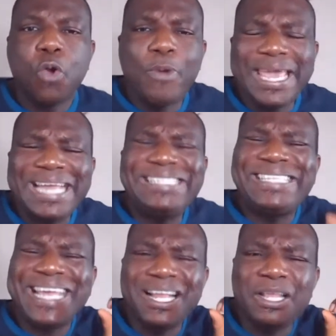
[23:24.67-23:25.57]
We can
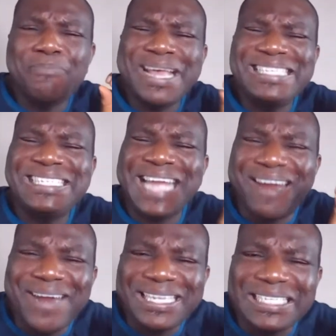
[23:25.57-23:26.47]
tell a man's
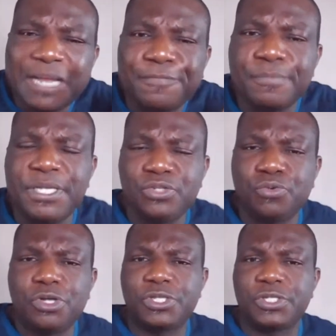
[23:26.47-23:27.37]
character from his
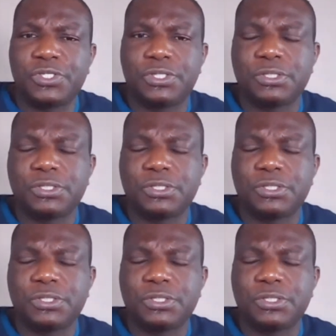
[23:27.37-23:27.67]
words.